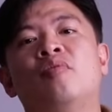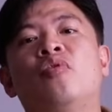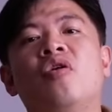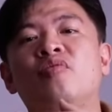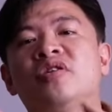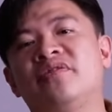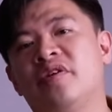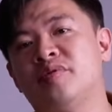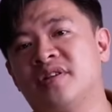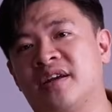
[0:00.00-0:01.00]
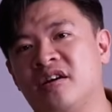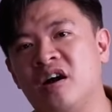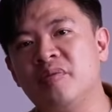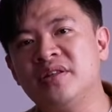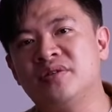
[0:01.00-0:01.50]
more and more developers can
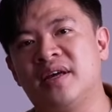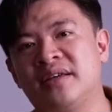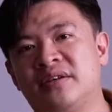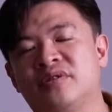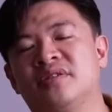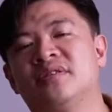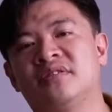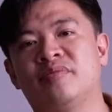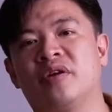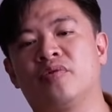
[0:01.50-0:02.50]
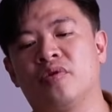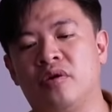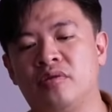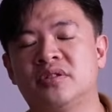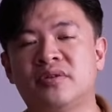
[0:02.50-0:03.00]
come into that ecosystem and
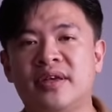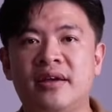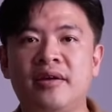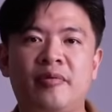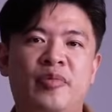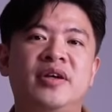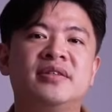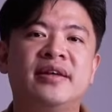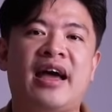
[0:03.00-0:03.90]
grow. So they basically